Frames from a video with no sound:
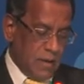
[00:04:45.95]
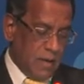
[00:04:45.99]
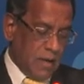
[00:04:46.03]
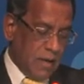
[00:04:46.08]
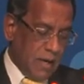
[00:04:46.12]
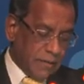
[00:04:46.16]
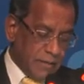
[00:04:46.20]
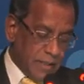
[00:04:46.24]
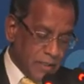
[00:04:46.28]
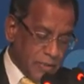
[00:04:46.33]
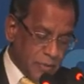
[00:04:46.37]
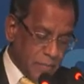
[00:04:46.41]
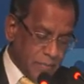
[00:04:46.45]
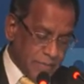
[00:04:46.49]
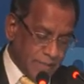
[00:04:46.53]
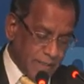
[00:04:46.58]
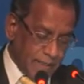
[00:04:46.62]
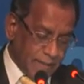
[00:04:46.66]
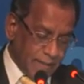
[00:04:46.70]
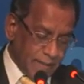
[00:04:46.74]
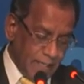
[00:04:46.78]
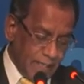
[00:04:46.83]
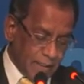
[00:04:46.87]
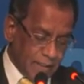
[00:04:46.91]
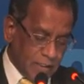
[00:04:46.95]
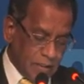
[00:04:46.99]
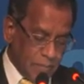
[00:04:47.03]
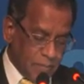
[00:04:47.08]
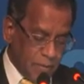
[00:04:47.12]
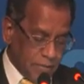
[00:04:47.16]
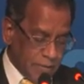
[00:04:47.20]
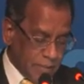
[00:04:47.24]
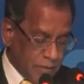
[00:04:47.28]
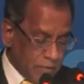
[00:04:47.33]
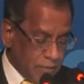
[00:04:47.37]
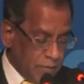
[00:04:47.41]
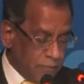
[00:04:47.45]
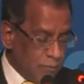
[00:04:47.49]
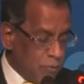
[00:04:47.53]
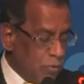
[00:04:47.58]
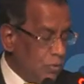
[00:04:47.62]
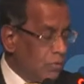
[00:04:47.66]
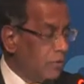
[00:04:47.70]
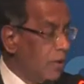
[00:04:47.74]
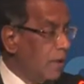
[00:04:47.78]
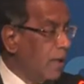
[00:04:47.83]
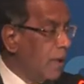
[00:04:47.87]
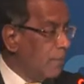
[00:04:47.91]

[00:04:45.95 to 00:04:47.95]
and they represent 90% of total